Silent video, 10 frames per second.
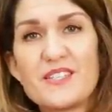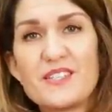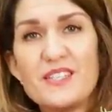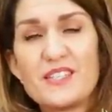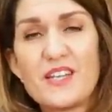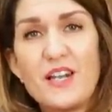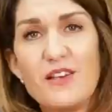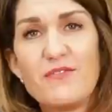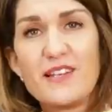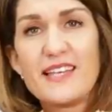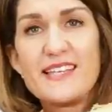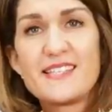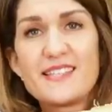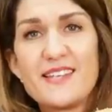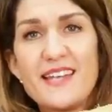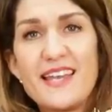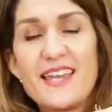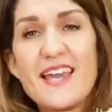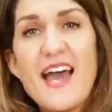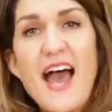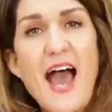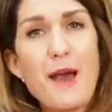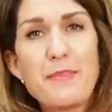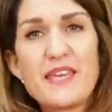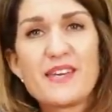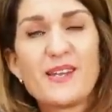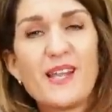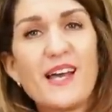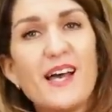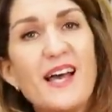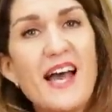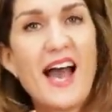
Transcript: Just such a lovely, sunny, happy colour.